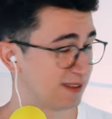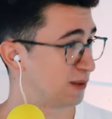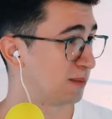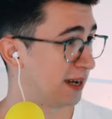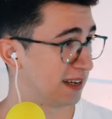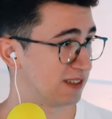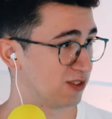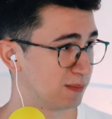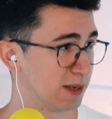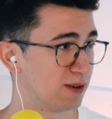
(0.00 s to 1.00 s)
guess also
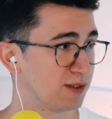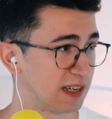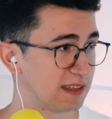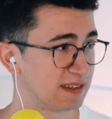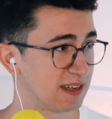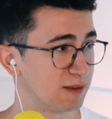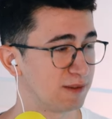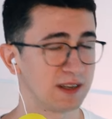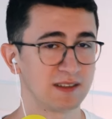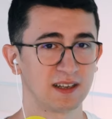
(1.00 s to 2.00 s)
biased just by the causality
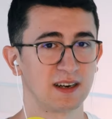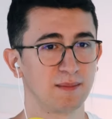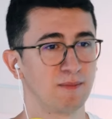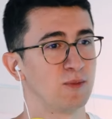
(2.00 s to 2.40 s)
side of things, that